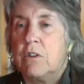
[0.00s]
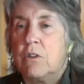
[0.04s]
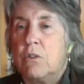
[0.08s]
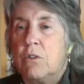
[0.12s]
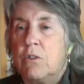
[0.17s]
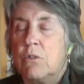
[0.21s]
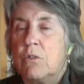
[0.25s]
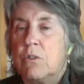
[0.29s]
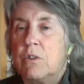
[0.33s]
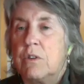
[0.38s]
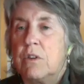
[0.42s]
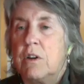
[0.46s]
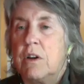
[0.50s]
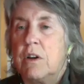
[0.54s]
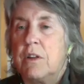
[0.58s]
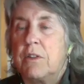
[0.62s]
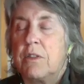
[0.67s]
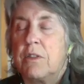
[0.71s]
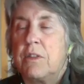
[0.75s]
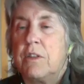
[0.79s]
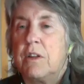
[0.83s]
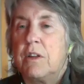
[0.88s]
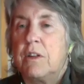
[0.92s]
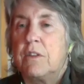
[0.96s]
or not
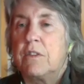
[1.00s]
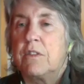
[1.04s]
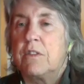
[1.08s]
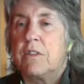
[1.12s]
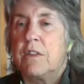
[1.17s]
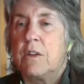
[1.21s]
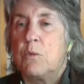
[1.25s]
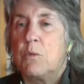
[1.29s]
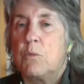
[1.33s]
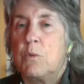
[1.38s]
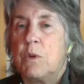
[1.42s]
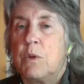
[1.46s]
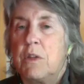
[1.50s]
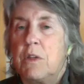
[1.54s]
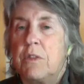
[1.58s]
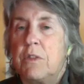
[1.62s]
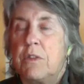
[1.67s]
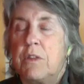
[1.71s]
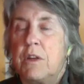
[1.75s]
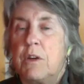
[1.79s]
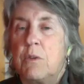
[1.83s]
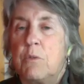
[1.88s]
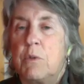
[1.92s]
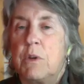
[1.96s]
things that we
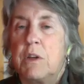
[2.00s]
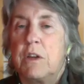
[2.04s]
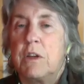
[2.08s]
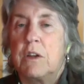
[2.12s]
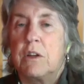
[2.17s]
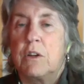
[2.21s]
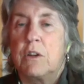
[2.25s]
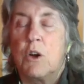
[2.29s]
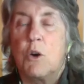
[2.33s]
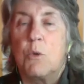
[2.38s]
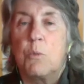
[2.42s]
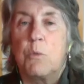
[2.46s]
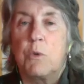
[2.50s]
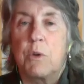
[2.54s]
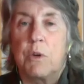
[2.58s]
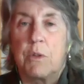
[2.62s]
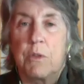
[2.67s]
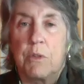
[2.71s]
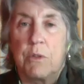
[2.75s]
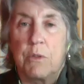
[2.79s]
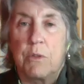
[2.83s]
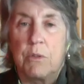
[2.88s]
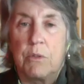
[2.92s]
think we can cope with,